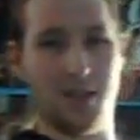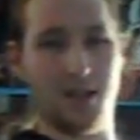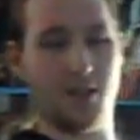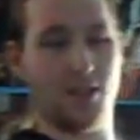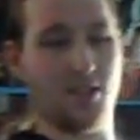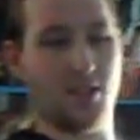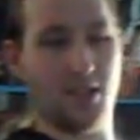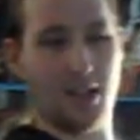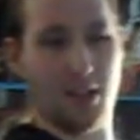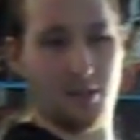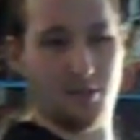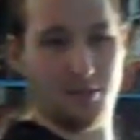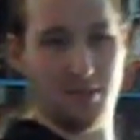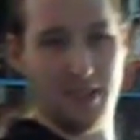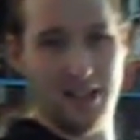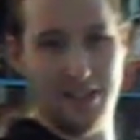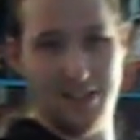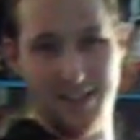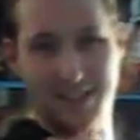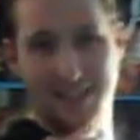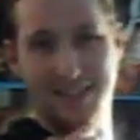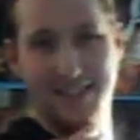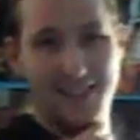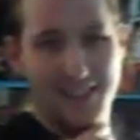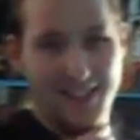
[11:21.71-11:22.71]
works out
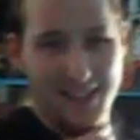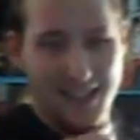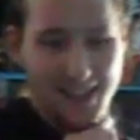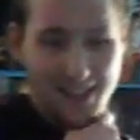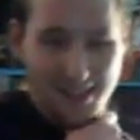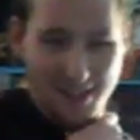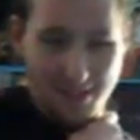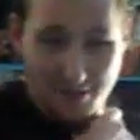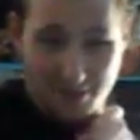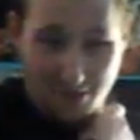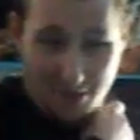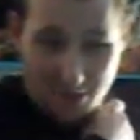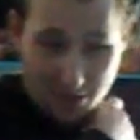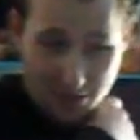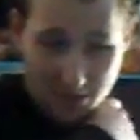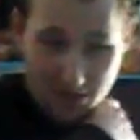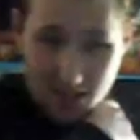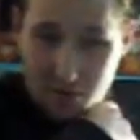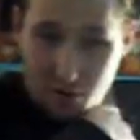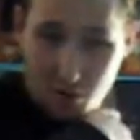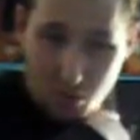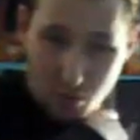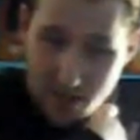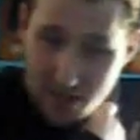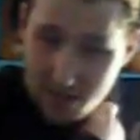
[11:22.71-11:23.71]
for
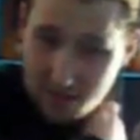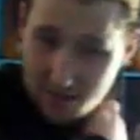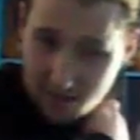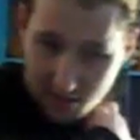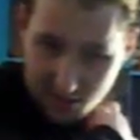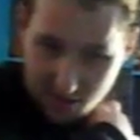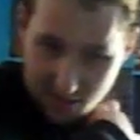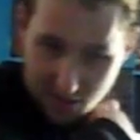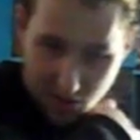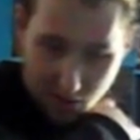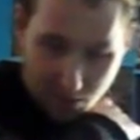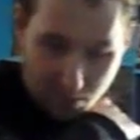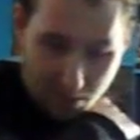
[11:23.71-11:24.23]
several reasons.